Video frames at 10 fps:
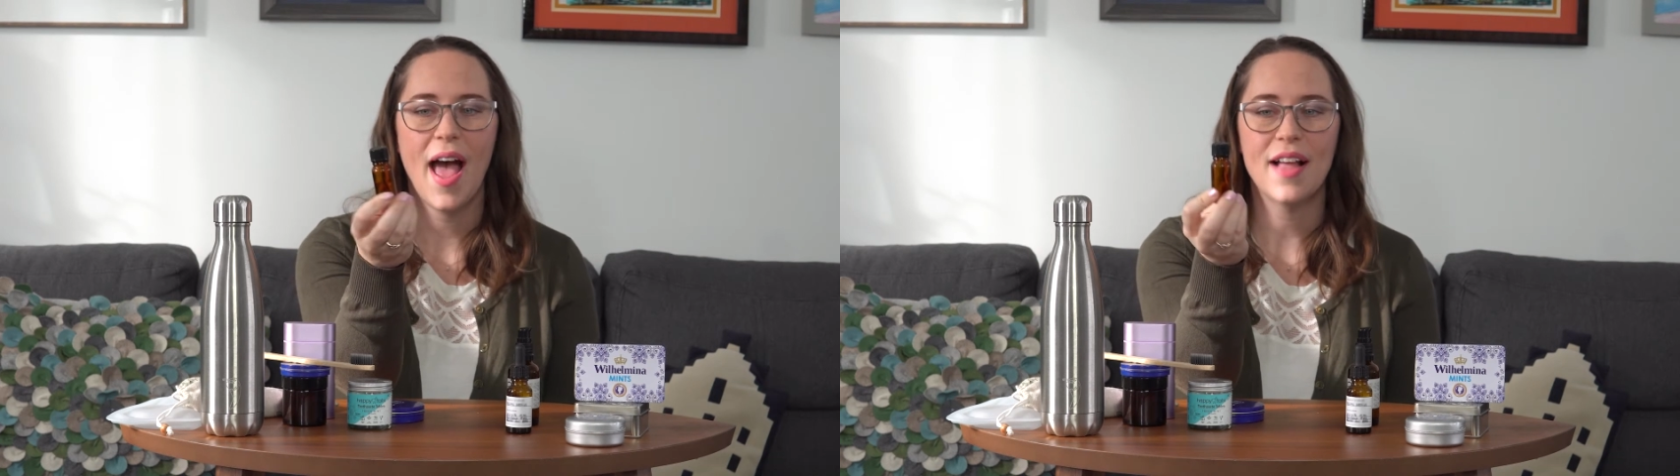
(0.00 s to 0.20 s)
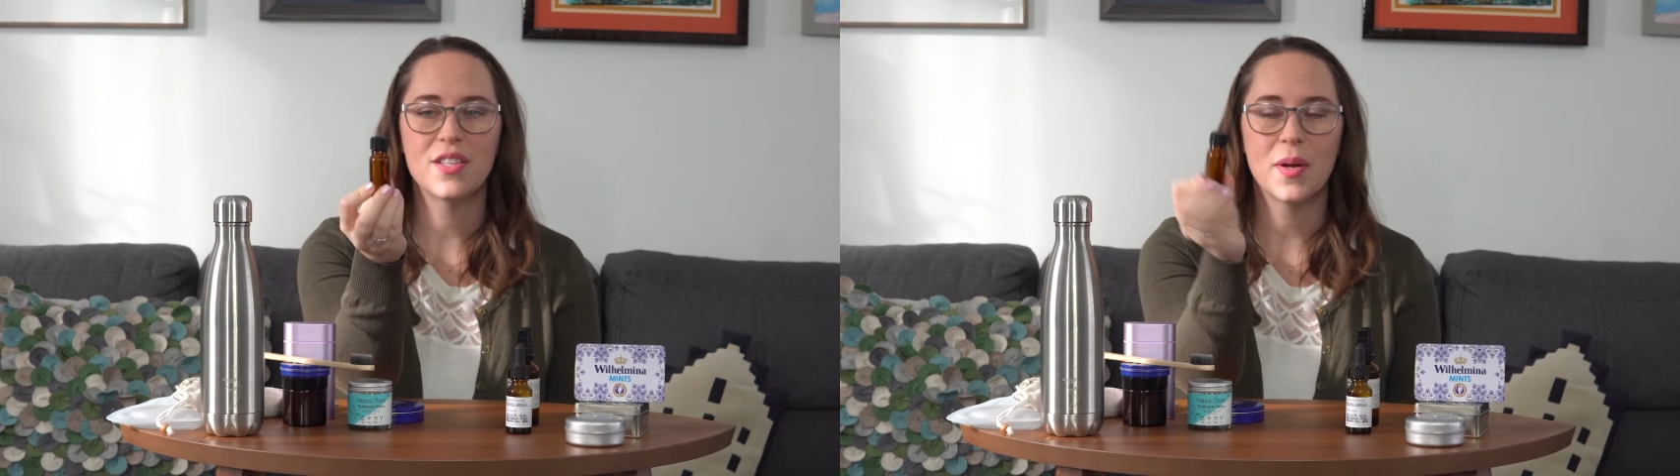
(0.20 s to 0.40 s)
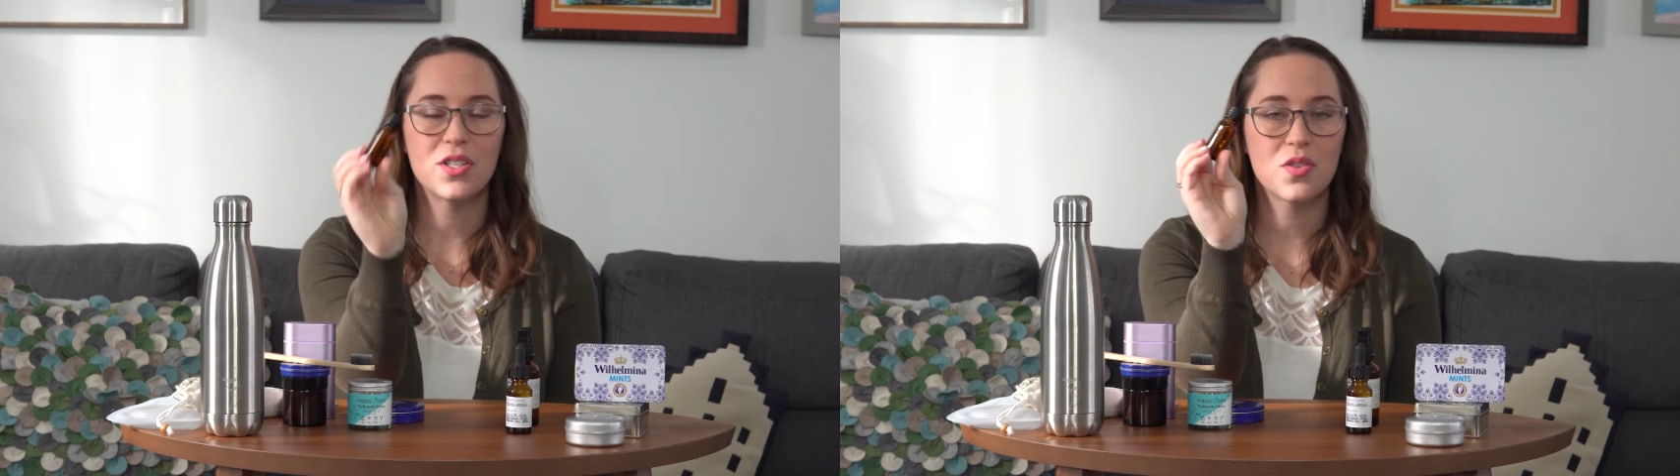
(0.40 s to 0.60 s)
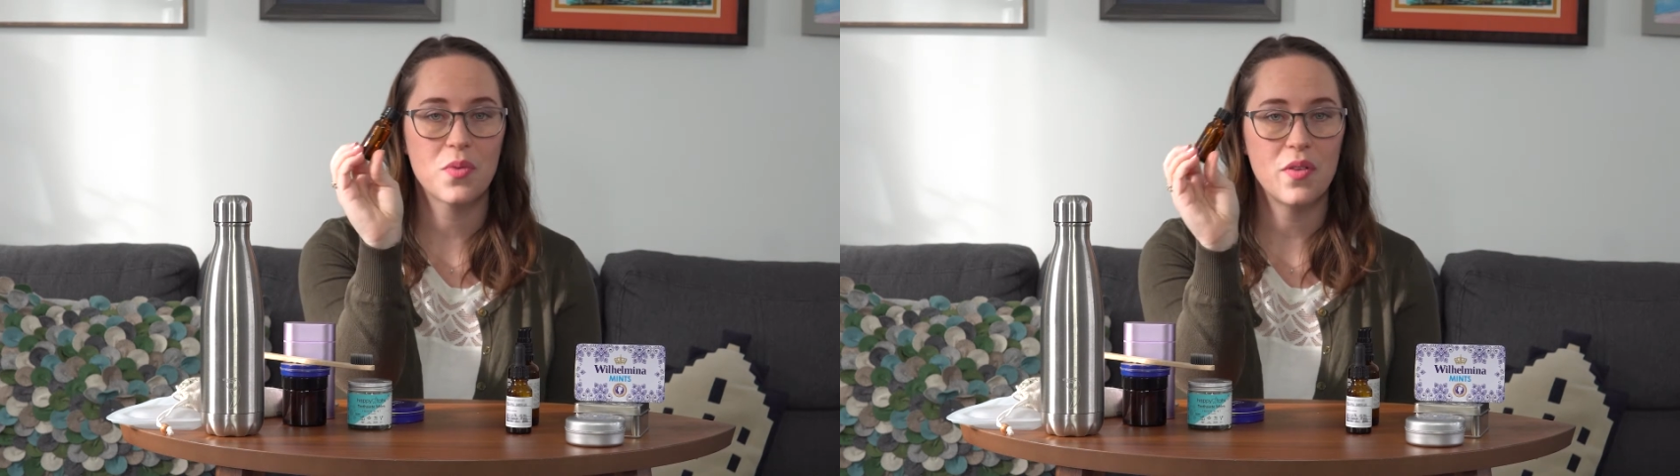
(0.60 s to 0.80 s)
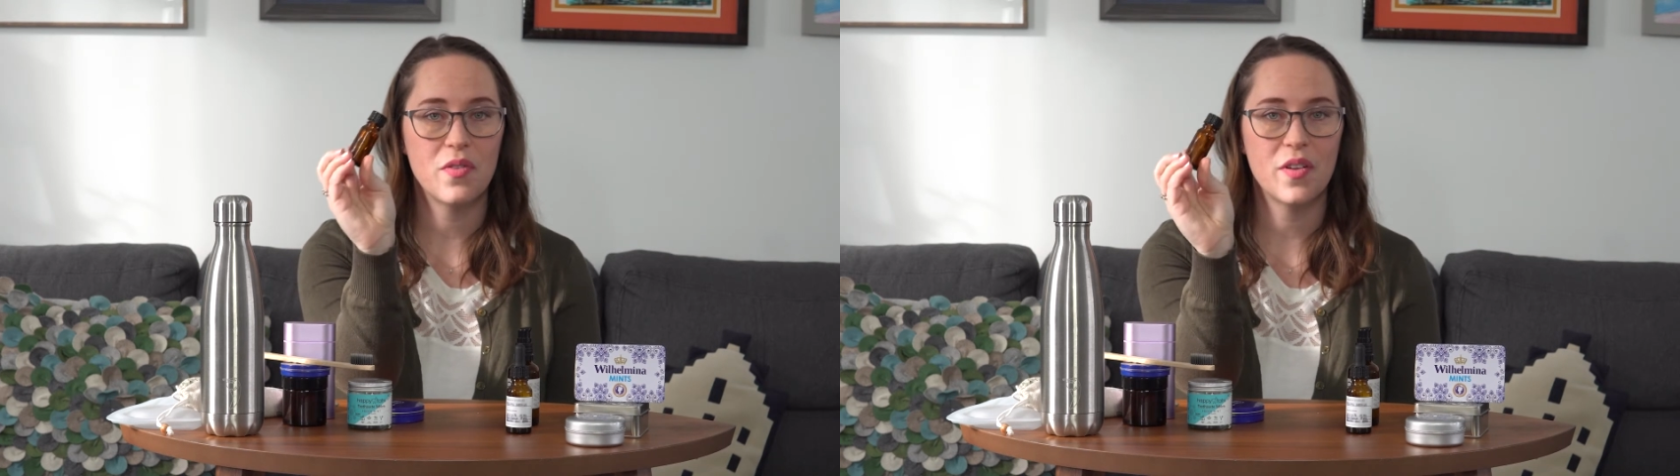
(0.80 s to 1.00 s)
And so I just
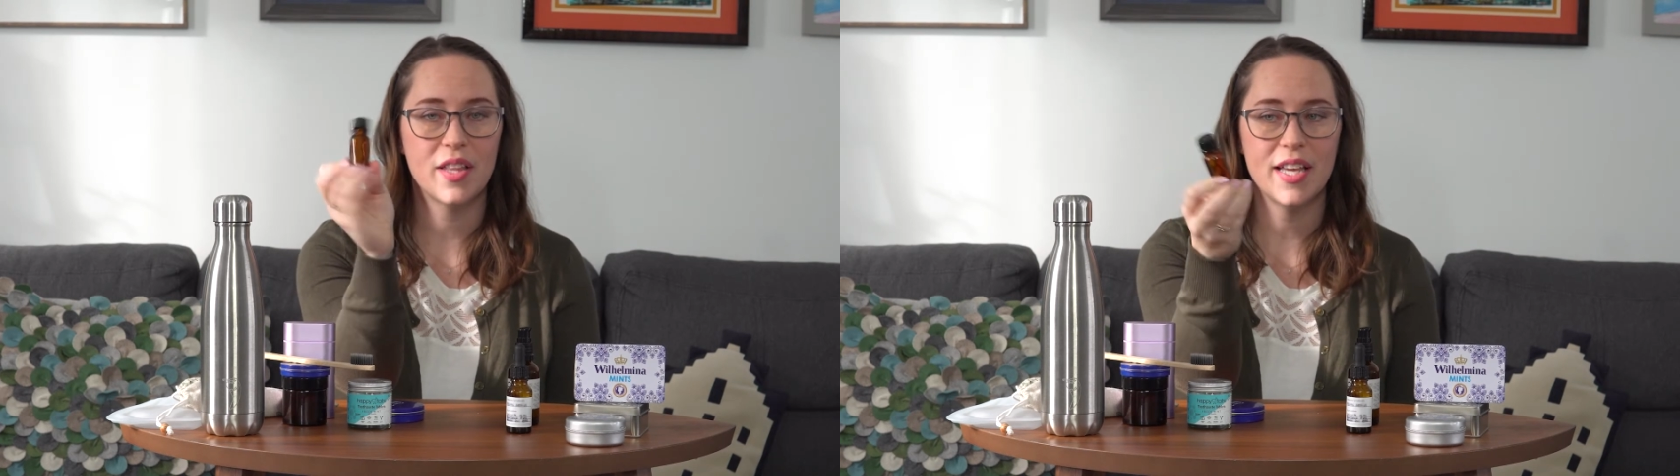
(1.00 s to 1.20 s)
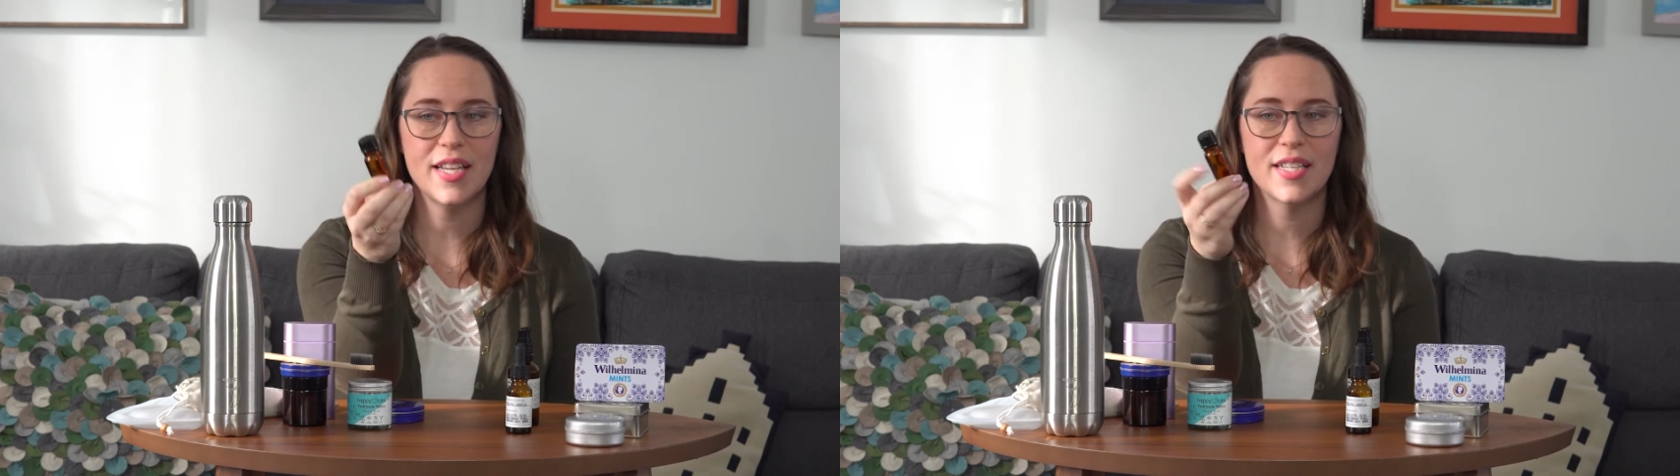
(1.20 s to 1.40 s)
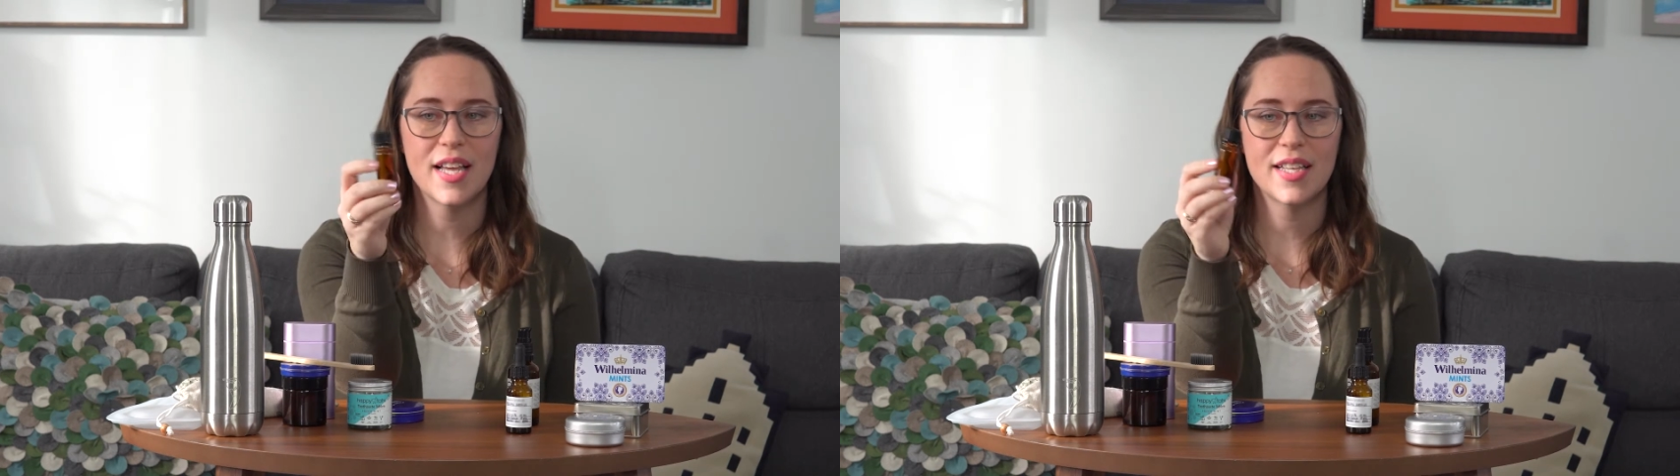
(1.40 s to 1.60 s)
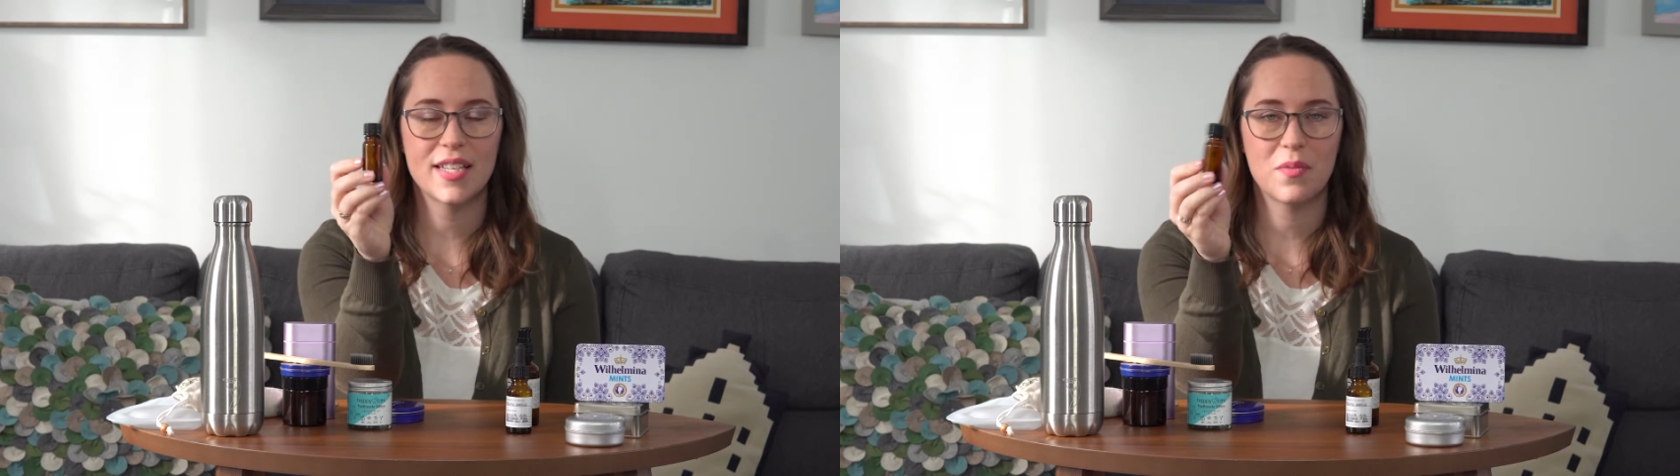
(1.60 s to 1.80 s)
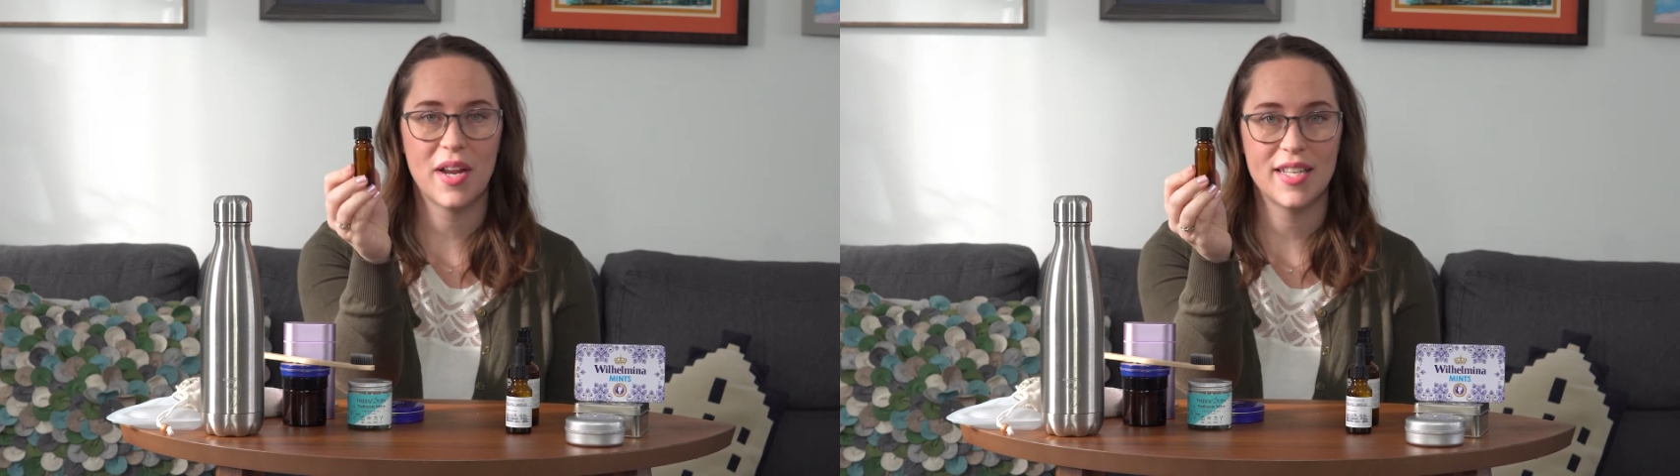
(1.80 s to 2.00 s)
refill these, and this
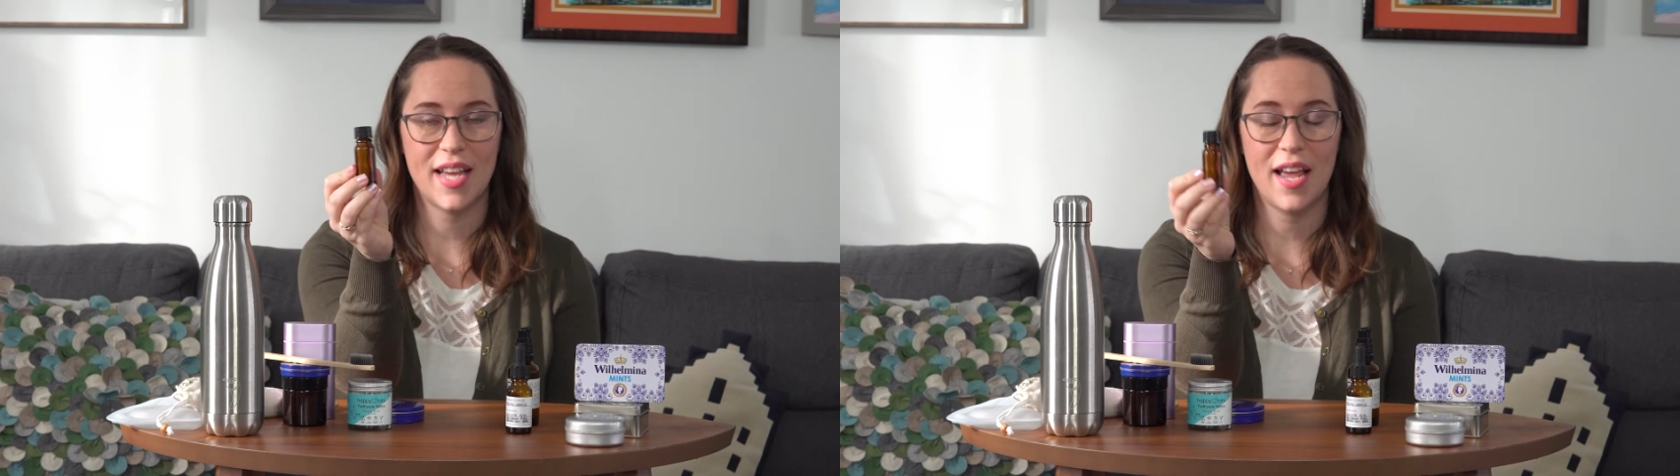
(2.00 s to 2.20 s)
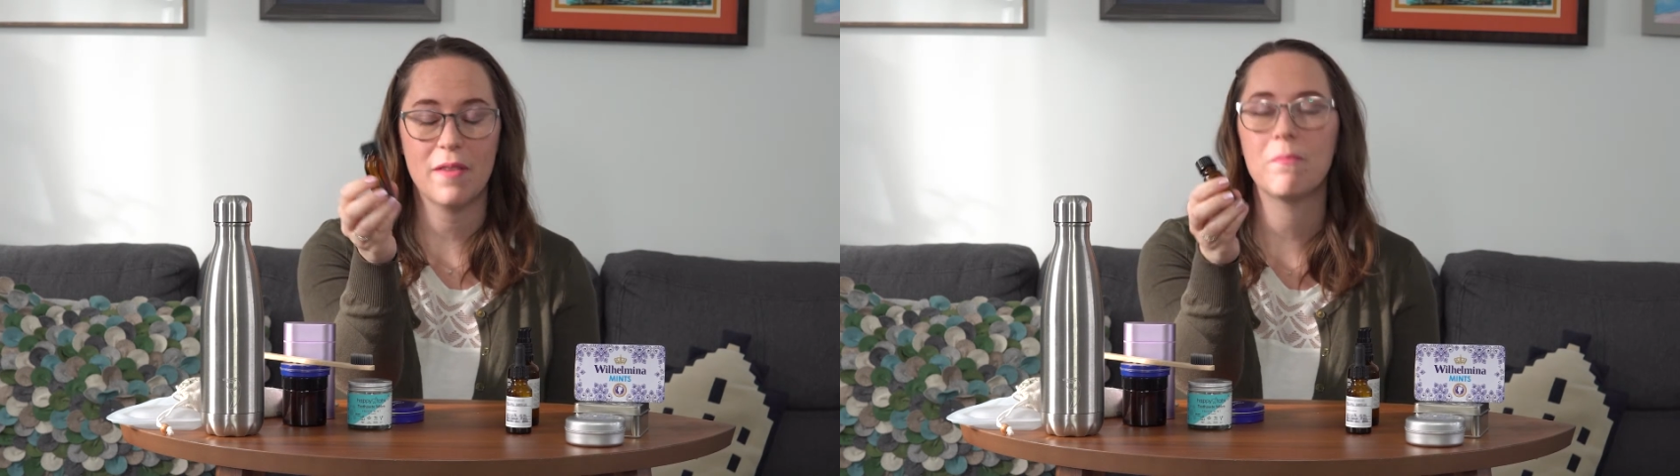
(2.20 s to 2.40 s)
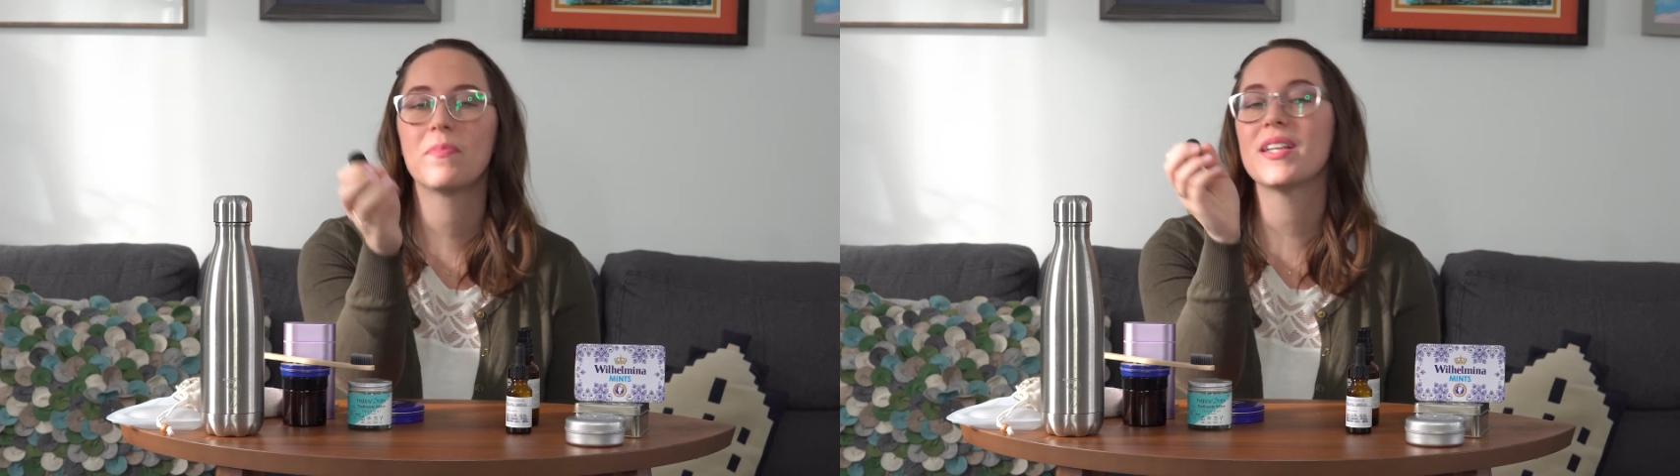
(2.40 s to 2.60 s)
is what I take.